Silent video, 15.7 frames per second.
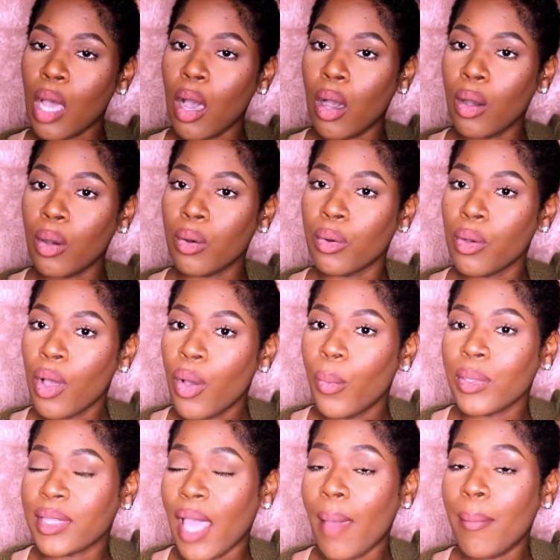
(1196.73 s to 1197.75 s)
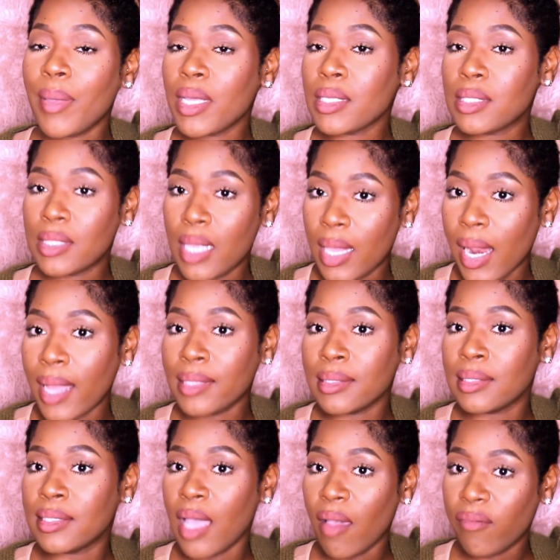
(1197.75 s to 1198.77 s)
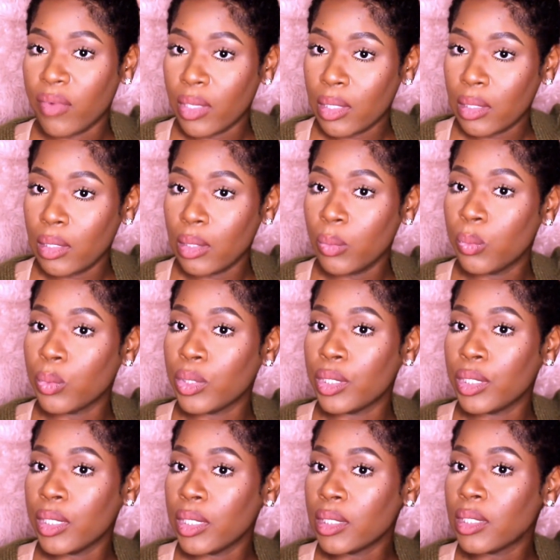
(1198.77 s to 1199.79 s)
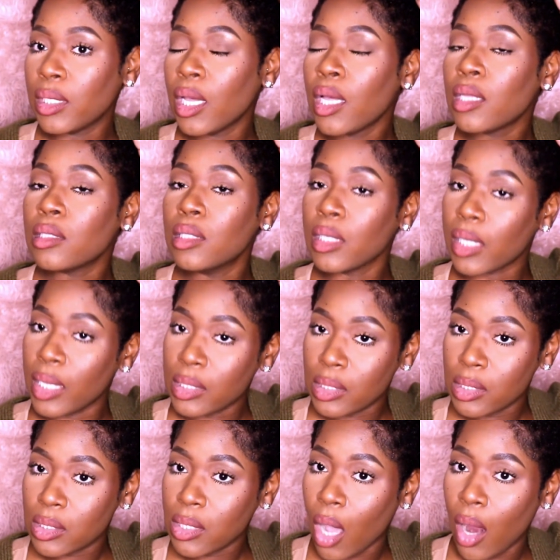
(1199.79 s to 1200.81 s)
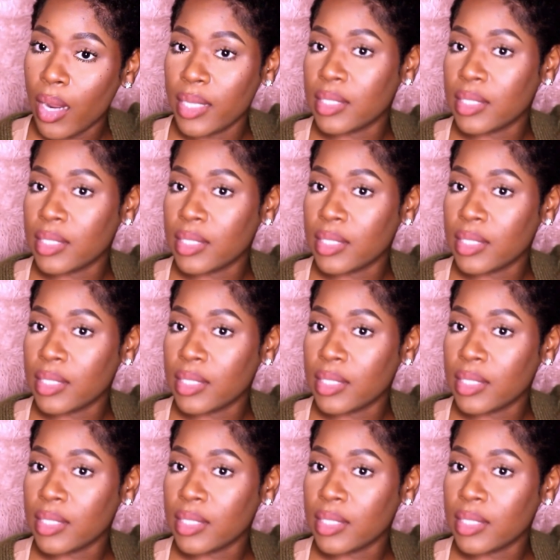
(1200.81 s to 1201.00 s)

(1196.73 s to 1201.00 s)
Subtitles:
So with that being said, I definitely would look into